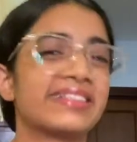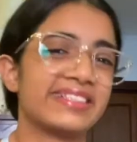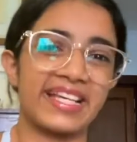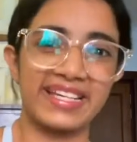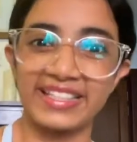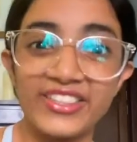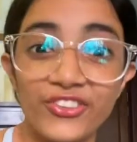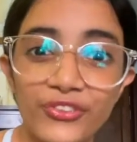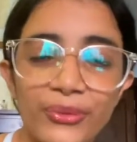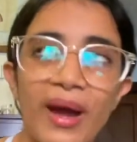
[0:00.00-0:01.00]
like
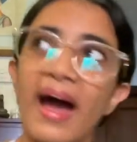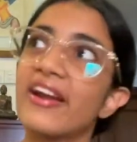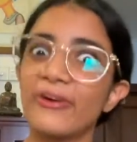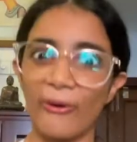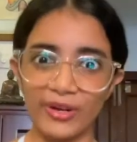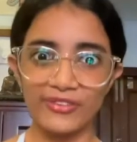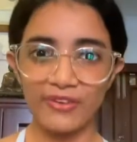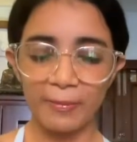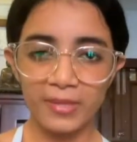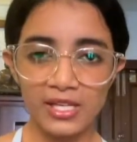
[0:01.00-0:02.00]
interview at all, if
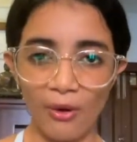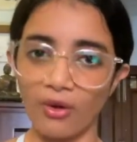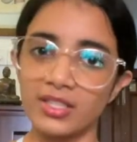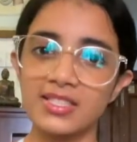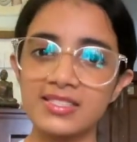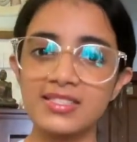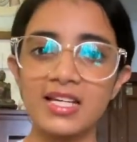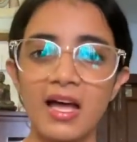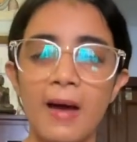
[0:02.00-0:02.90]
I'm being honest.